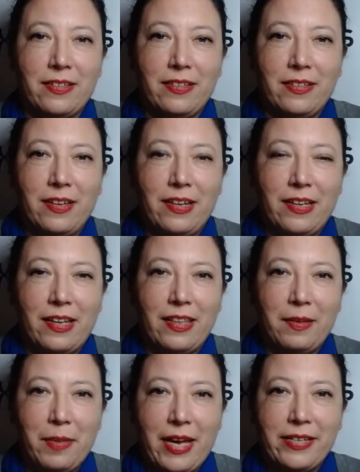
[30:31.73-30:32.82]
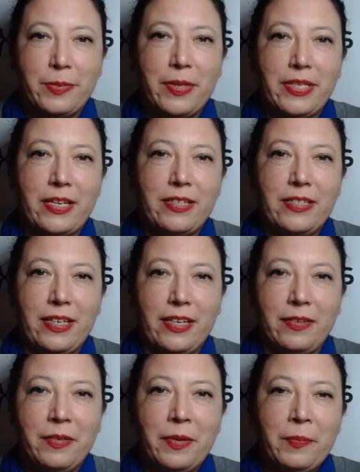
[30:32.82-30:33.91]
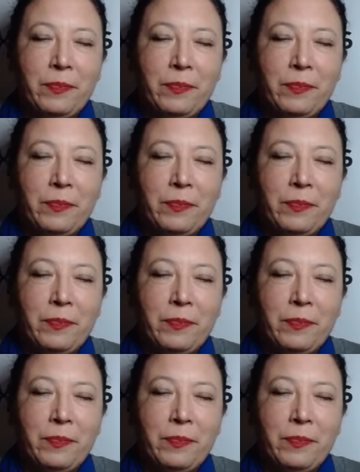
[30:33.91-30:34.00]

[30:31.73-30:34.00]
and nothing bad has been done to you.